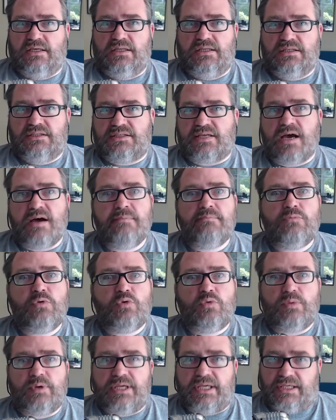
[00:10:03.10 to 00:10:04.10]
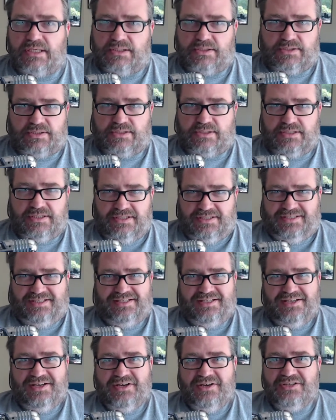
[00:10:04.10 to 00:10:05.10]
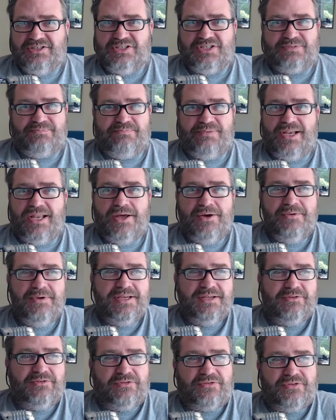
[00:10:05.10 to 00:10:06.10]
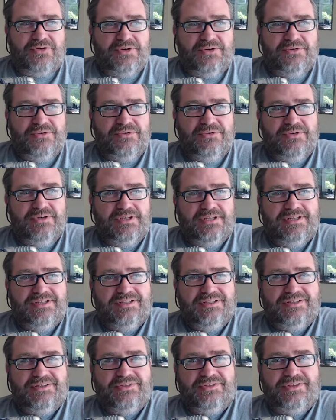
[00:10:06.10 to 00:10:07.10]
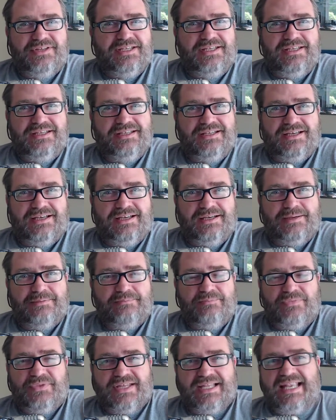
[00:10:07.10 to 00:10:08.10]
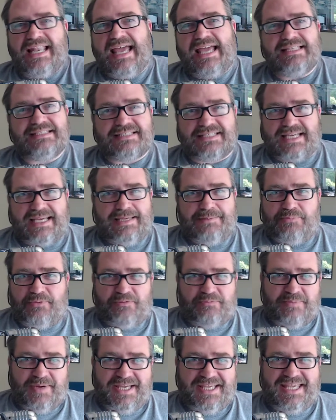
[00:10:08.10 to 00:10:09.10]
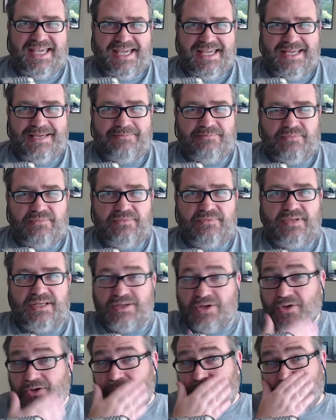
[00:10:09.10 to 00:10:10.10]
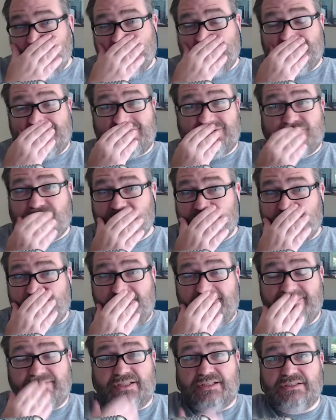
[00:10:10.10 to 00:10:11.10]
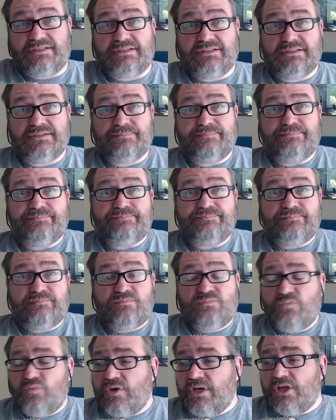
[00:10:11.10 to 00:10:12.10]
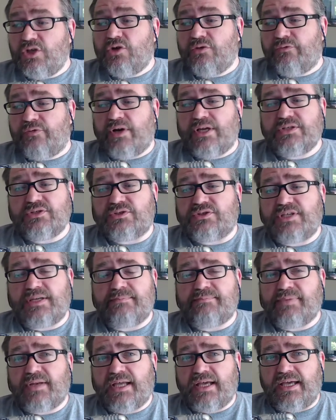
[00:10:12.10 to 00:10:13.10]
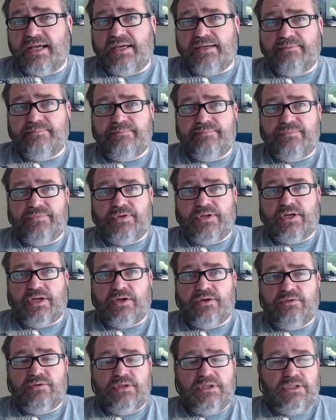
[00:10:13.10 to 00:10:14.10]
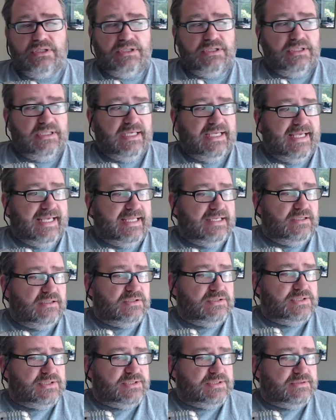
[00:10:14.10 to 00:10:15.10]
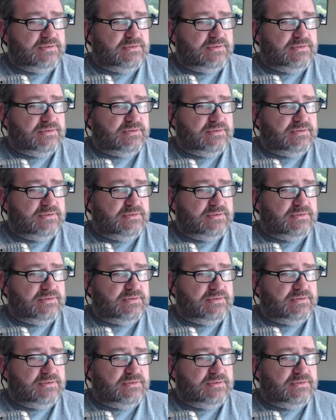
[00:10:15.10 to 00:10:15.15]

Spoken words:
the tumbleweeds, just blowing through the landscape of my game. I got no interest whatsoever. Really good friends didn't play it, you know. And